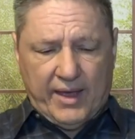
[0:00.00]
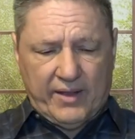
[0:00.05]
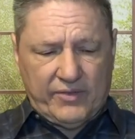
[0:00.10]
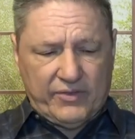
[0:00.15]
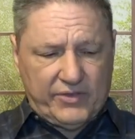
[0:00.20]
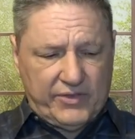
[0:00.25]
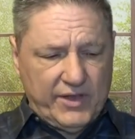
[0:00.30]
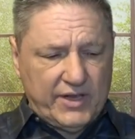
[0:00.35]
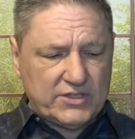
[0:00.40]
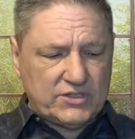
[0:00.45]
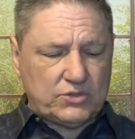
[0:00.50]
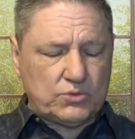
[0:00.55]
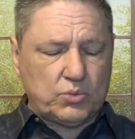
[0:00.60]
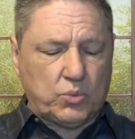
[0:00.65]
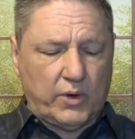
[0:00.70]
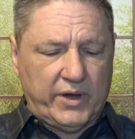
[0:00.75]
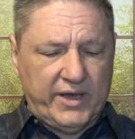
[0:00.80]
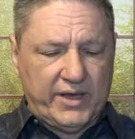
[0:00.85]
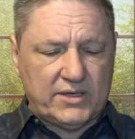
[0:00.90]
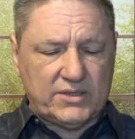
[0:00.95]
and
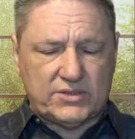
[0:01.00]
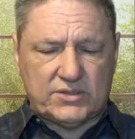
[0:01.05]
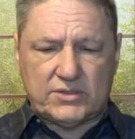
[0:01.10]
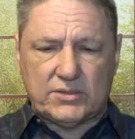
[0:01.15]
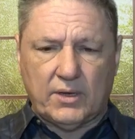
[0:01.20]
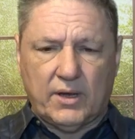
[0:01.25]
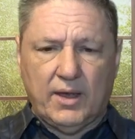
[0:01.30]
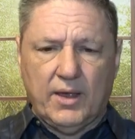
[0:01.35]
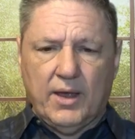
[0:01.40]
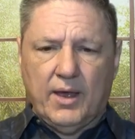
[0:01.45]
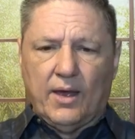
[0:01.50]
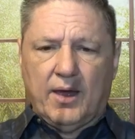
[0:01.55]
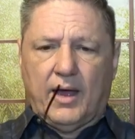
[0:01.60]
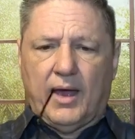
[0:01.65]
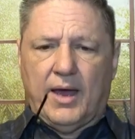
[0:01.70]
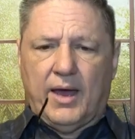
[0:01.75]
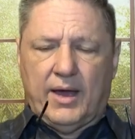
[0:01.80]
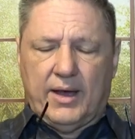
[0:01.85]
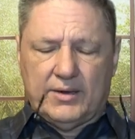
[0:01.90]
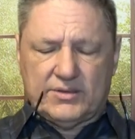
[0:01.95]
this week's
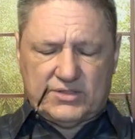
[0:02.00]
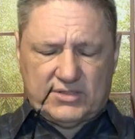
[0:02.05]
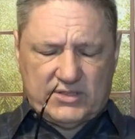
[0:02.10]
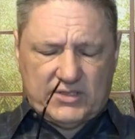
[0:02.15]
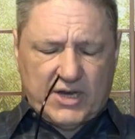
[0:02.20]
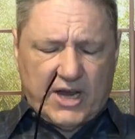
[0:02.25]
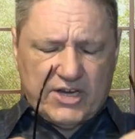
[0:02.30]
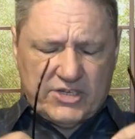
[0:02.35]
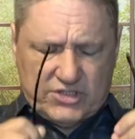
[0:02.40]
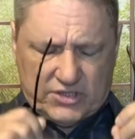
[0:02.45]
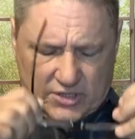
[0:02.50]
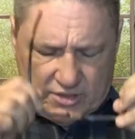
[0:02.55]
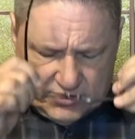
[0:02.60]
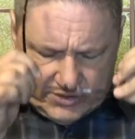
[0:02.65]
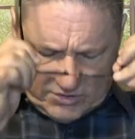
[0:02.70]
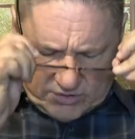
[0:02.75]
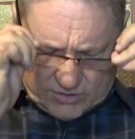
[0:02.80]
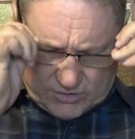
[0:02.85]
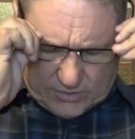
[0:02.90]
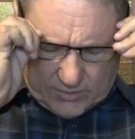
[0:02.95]
uh,
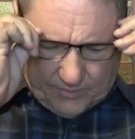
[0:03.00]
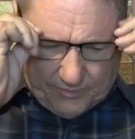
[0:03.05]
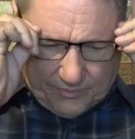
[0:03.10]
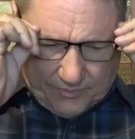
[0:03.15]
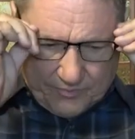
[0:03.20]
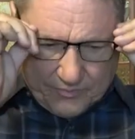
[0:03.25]
sessions.